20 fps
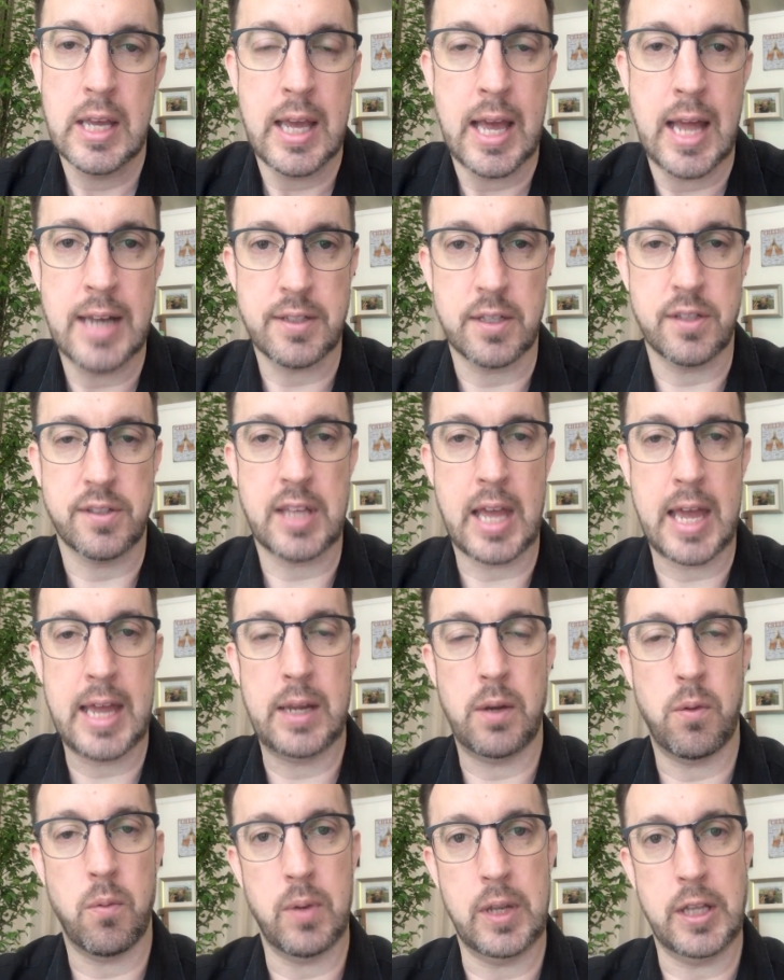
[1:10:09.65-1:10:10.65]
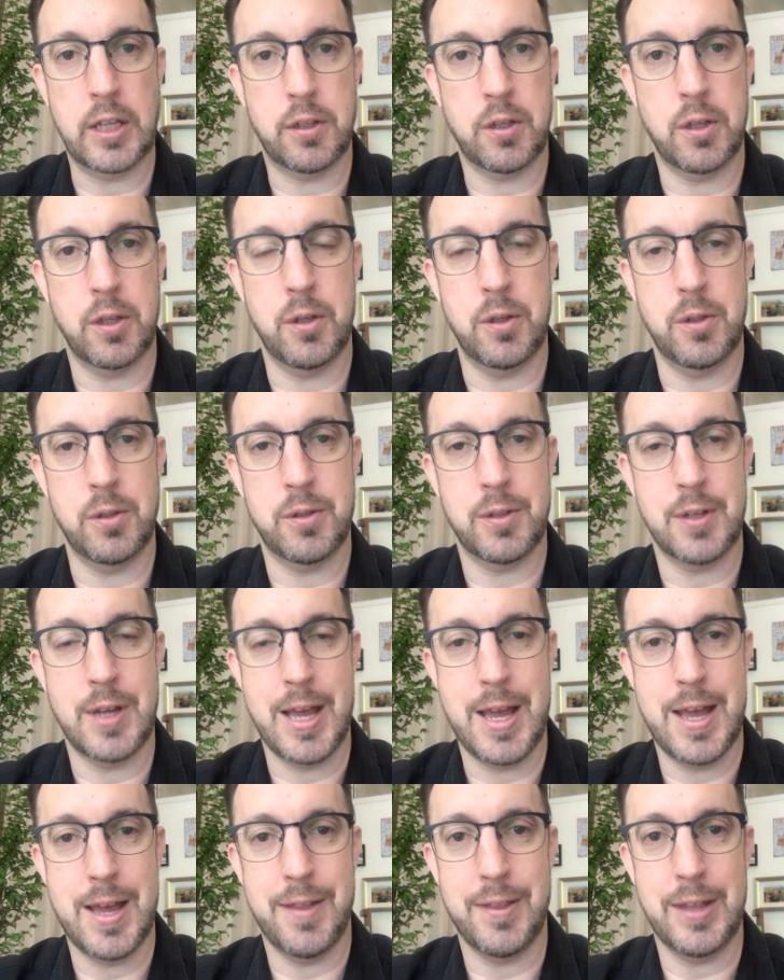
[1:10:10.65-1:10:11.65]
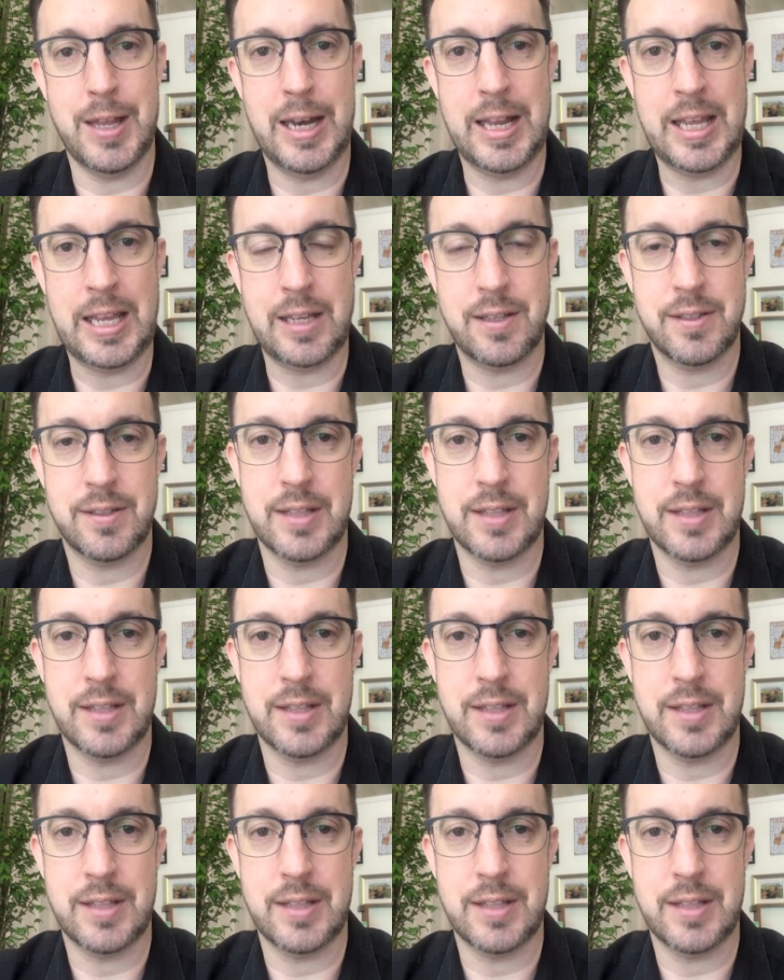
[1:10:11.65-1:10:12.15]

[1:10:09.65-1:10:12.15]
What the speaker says: And as I say, we'll include the links